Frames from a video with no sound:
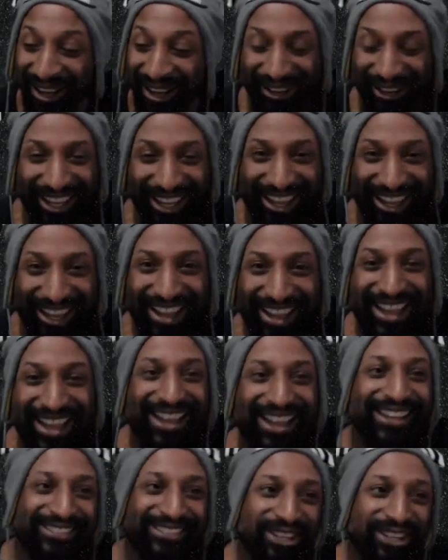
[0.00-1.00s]
okay?
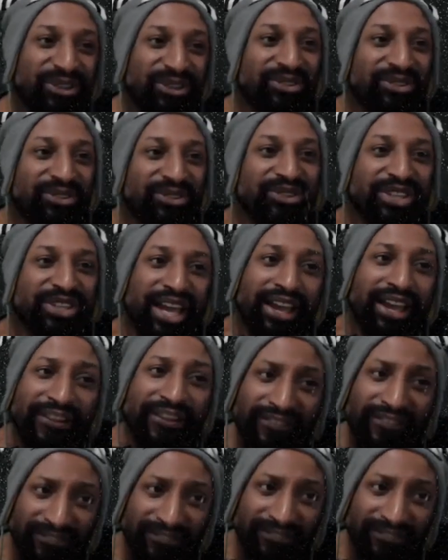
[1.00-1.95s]
So, so yeah.